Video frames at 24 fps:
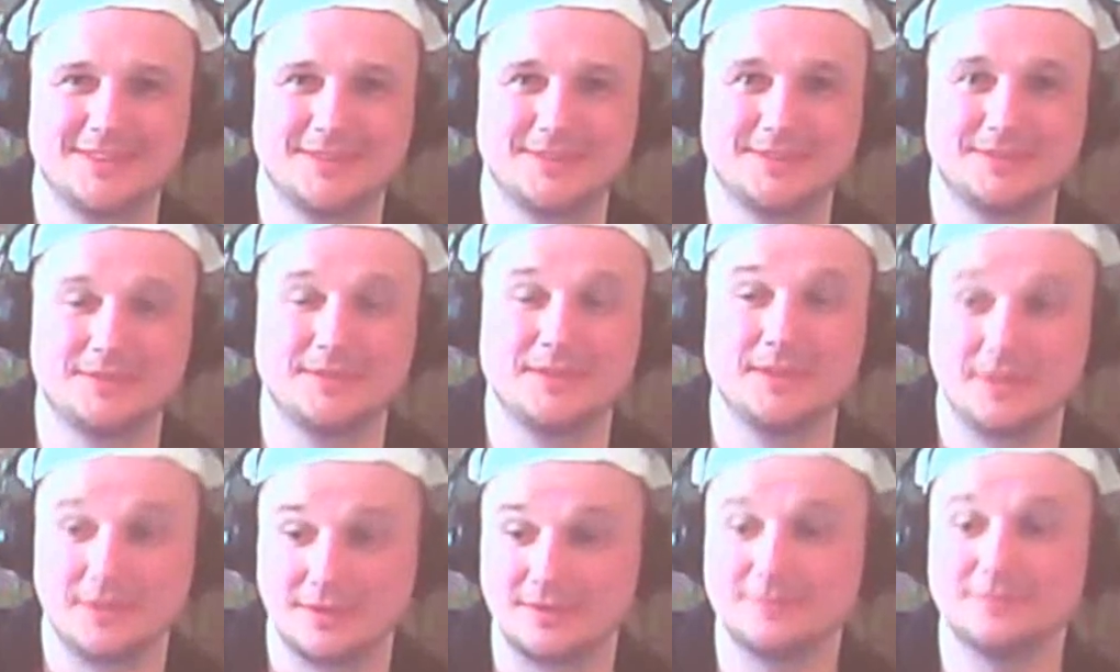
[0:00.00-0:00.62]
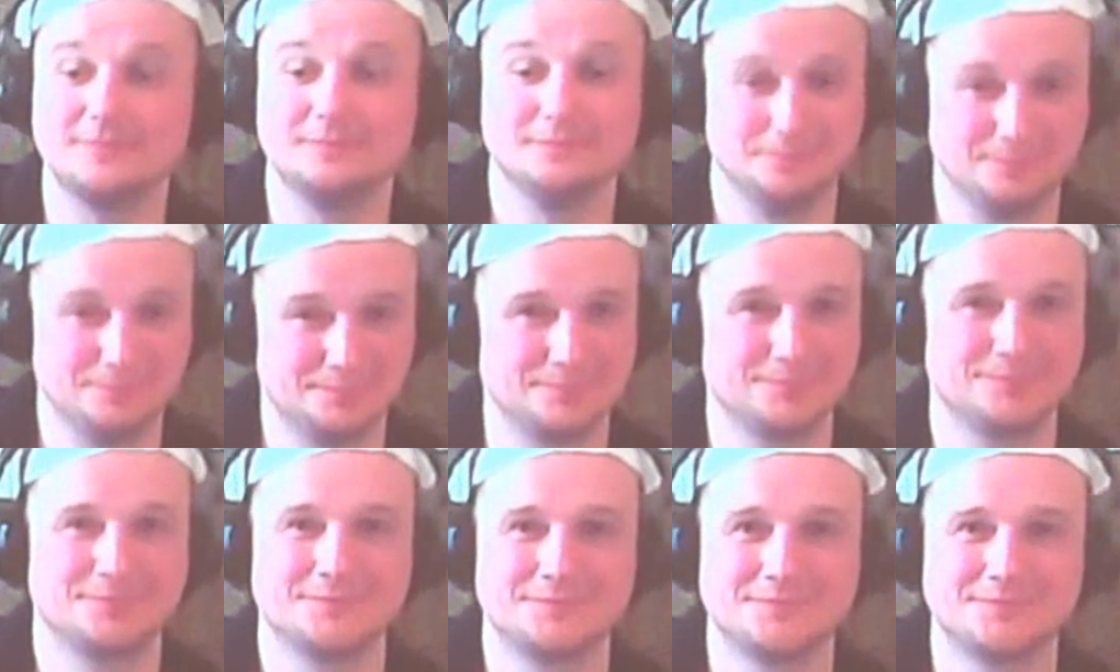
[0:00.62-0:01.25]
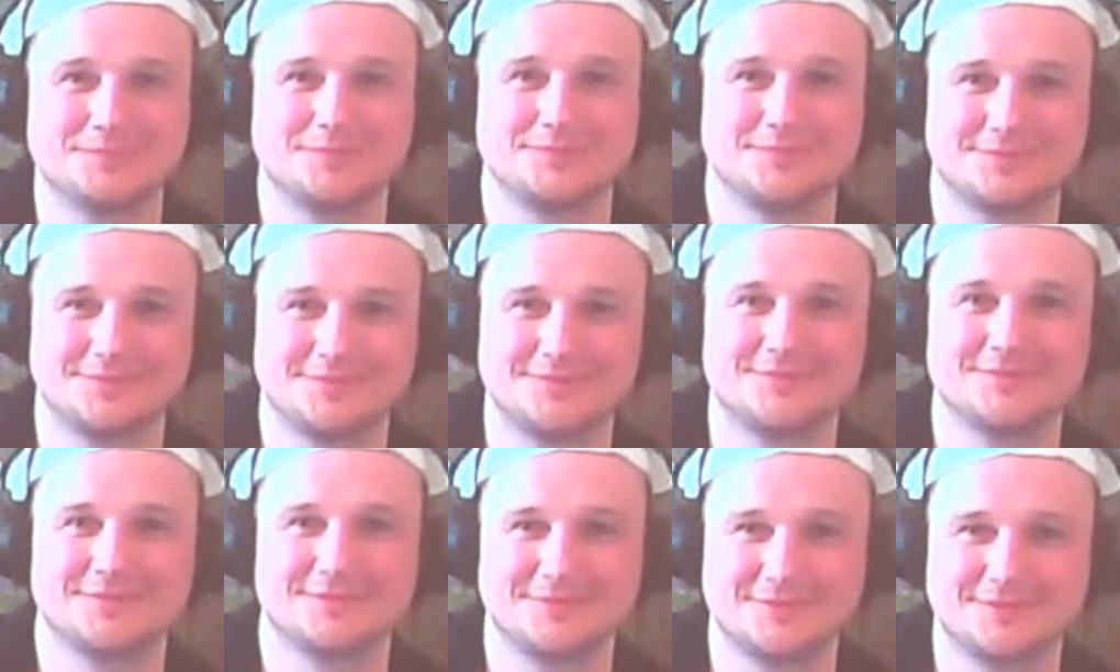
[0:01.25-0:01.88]
So thank thanks so much
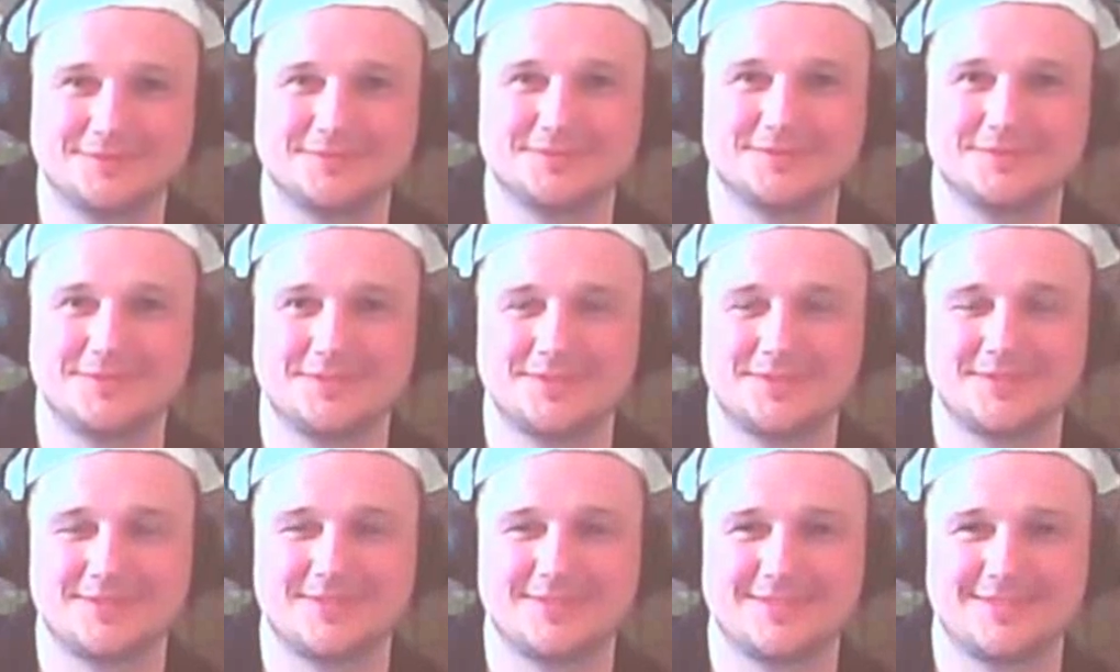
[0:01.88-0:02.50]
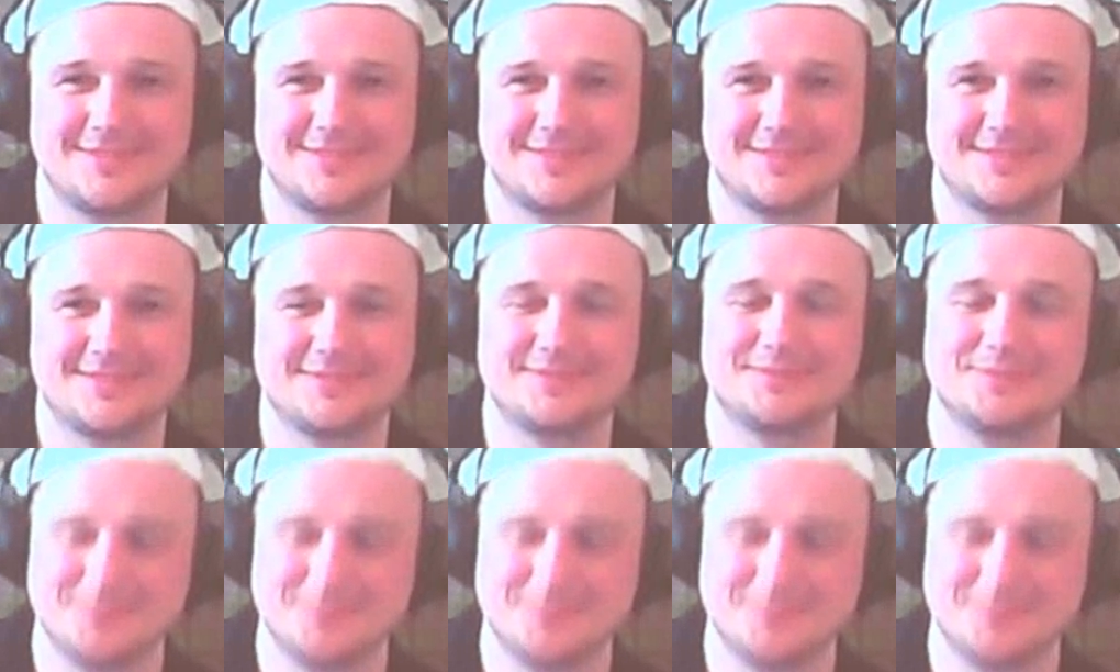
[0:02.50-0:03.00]
for joining us, Denis.